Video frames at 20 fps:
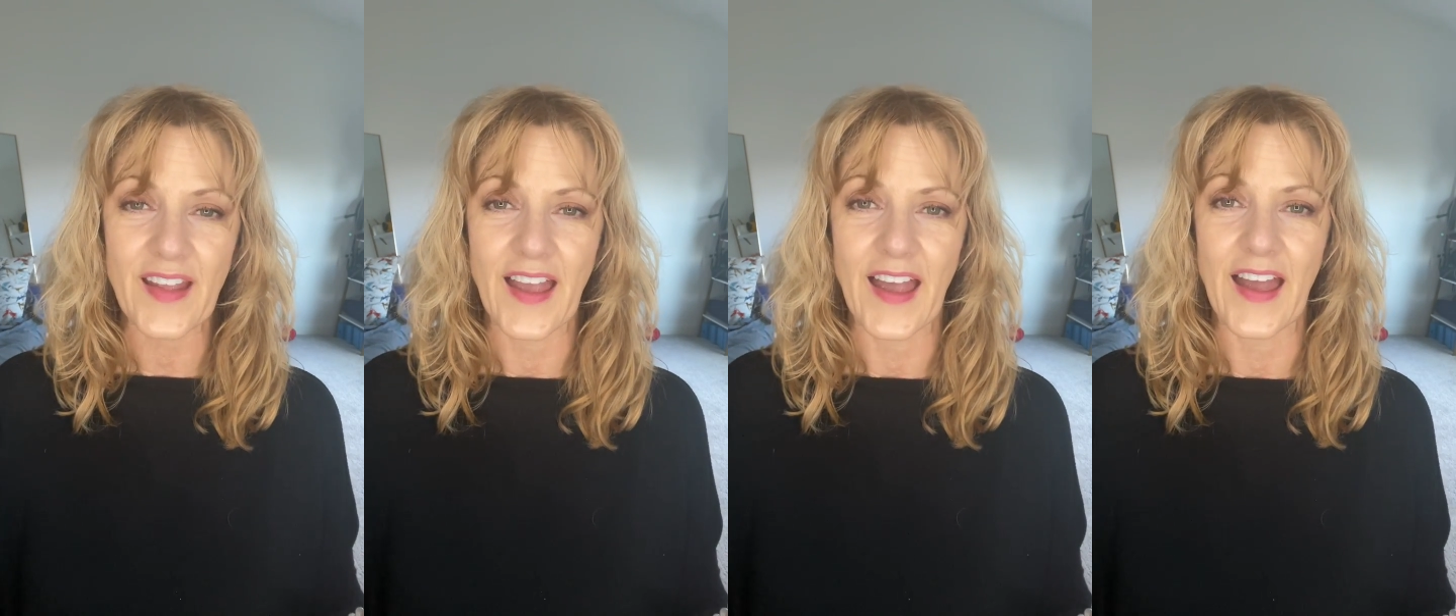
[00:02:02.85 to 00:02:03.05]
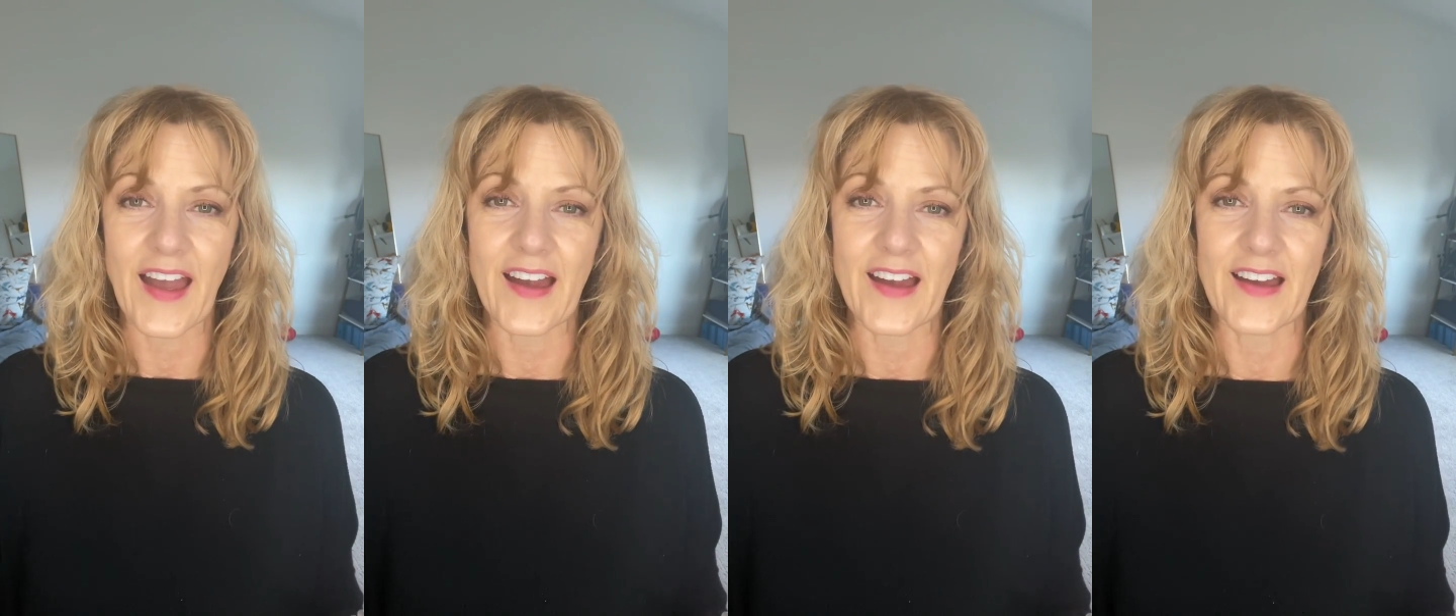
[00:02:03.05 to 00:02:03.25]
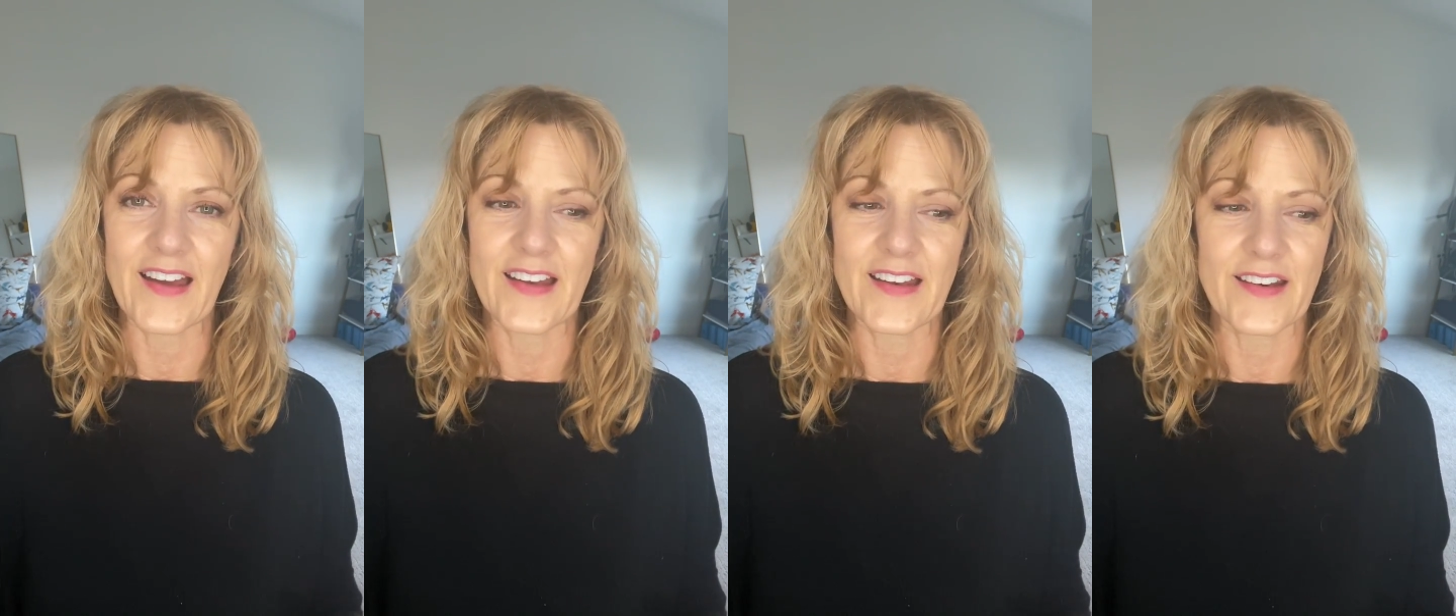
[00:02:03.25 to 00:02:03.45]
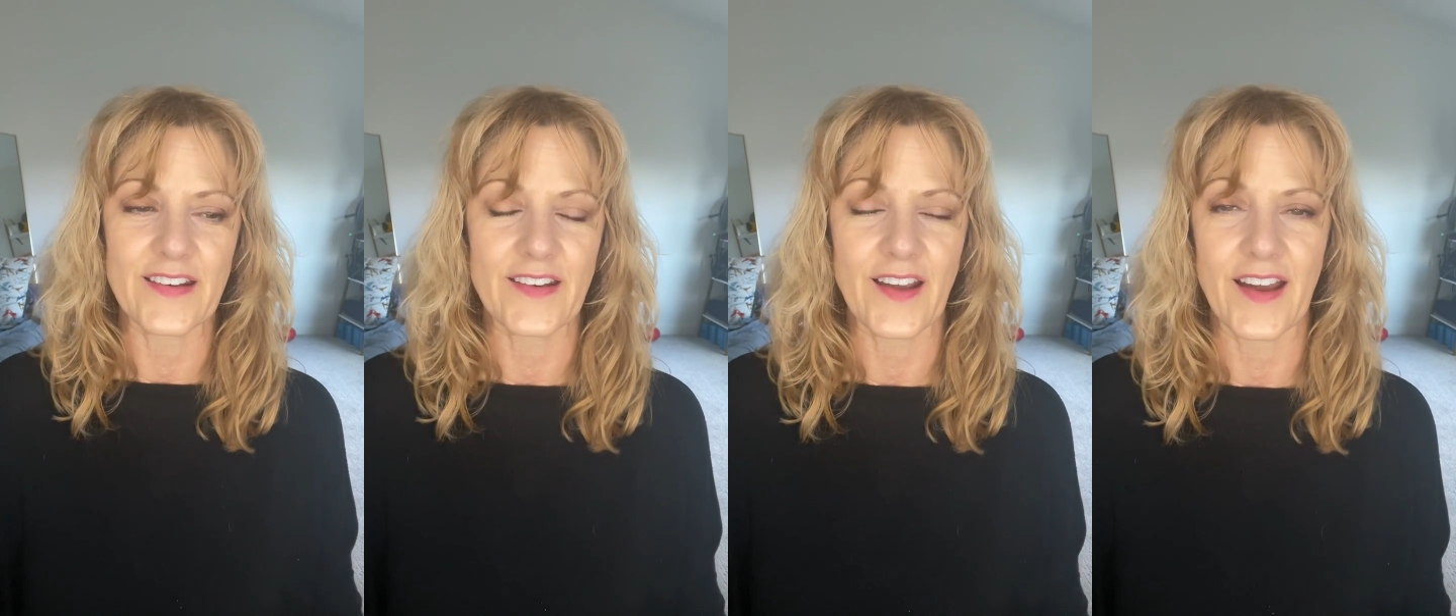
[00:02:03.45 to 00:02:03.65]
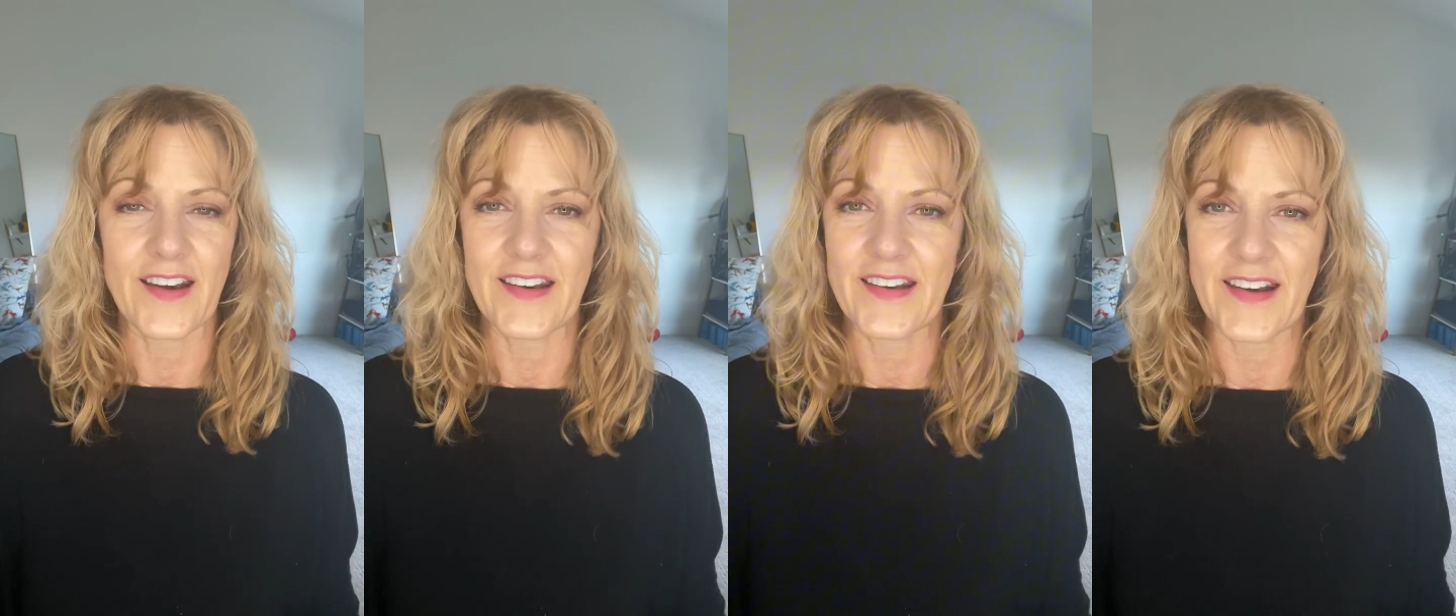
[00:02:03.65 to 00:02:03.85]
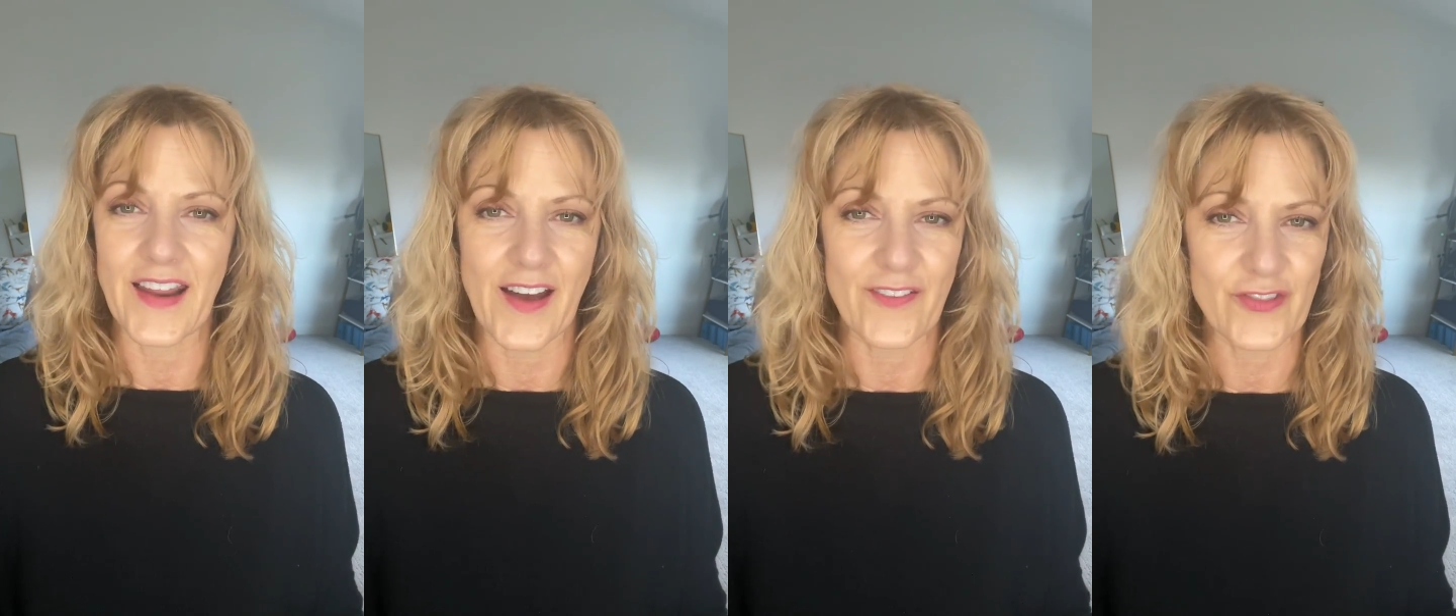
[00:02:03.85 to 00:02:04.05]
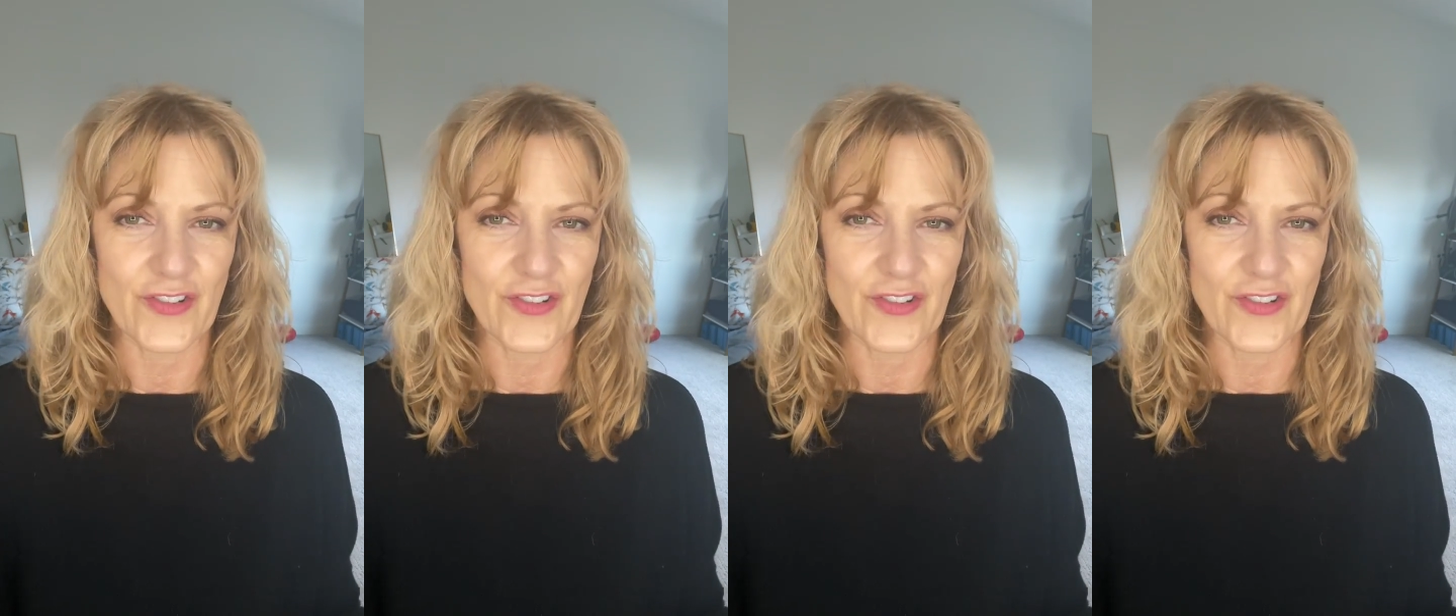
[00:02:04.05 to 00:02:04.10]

and I didn't have